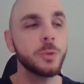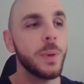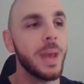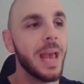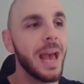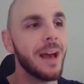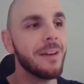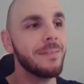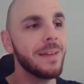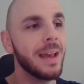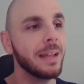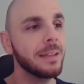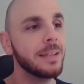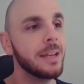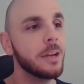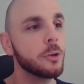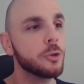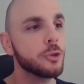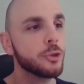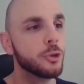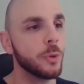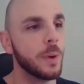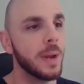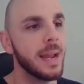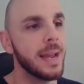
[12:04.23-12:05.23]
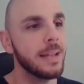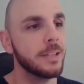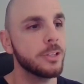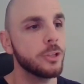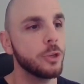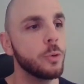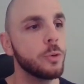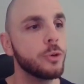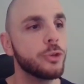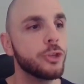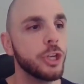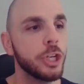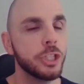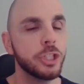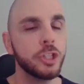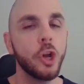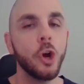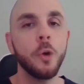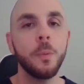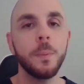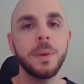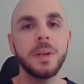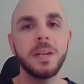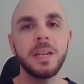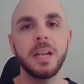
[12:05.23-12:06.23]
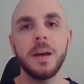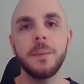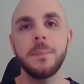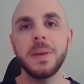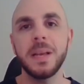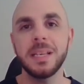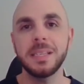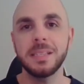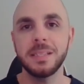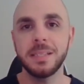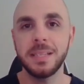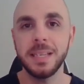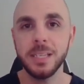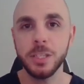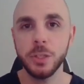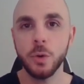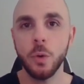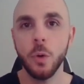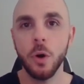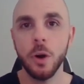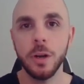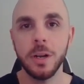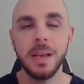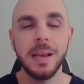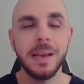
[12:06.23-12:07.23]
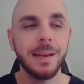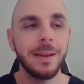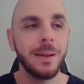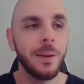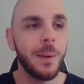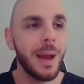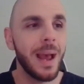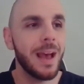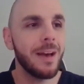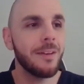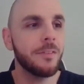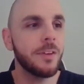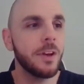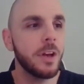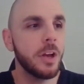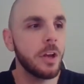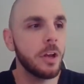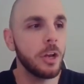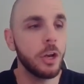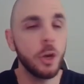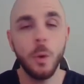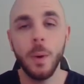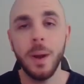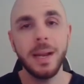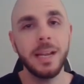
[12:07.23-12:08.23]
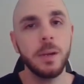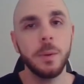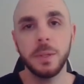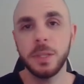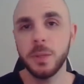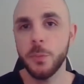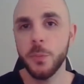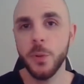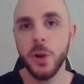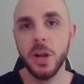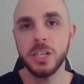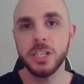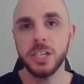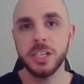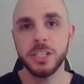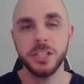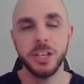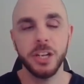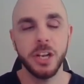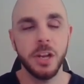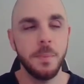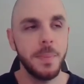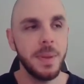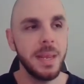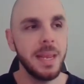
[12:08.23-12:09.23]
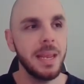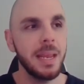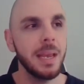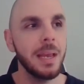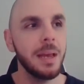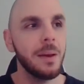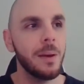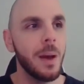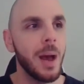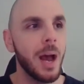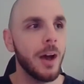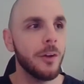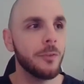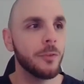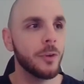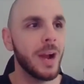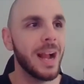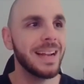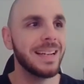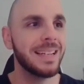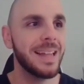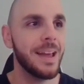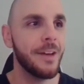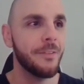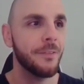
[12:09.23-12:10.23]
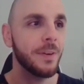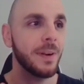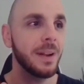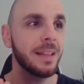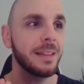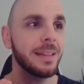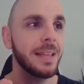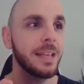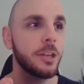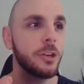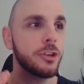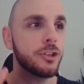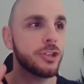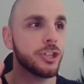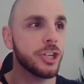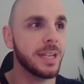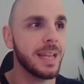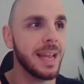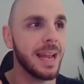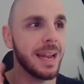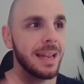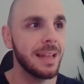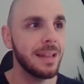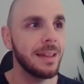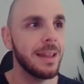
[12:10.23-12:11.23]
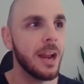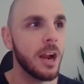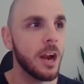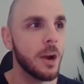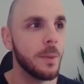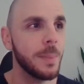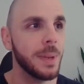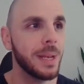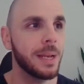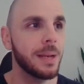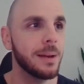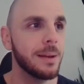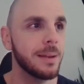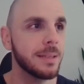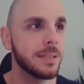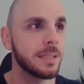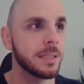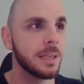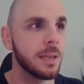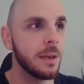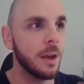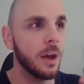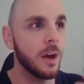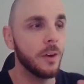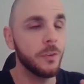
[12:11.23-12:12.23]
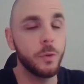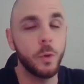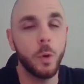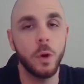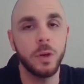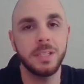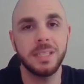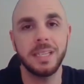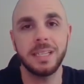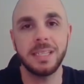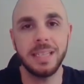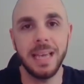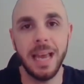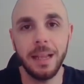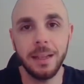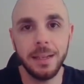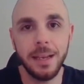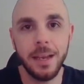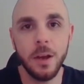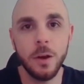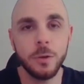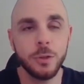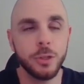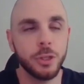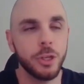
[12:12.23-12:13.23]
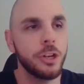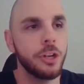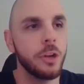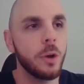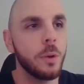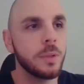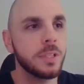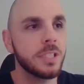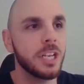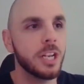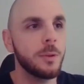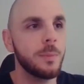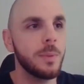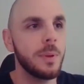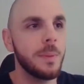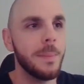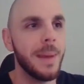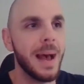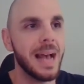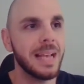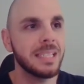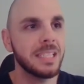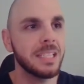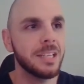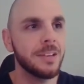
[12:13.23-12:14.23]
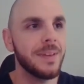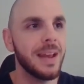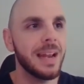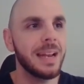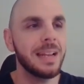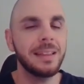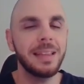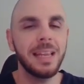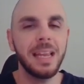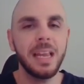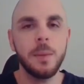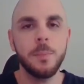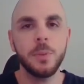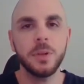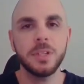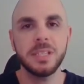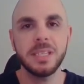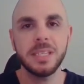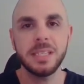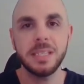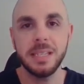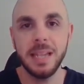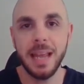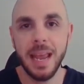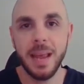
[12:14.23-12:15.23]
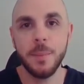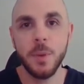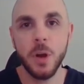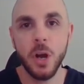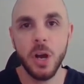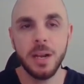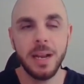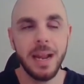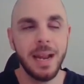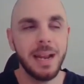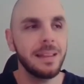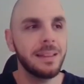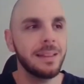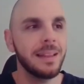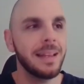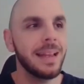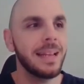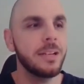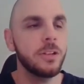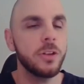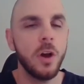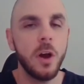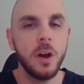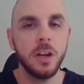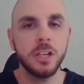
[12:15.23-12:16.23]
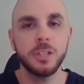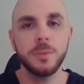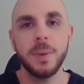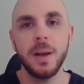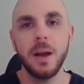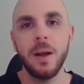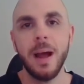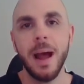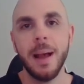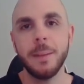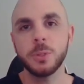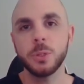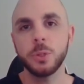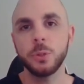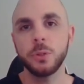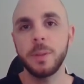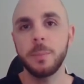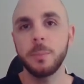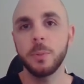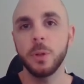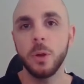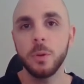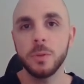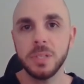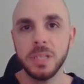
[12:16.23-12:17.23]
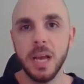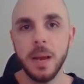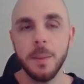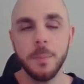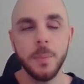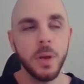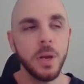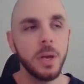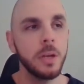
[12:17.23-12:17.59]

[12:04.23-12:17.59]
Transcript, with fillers: we have Elliotrades, who just opened up his Discord. Now, I have no idea what the project's gonna be. However, I definitely think you should get in there because of course, it's Ellio, so you know it's going to be massive. Anything he puts his name on, anything he talks about absolutely blows up,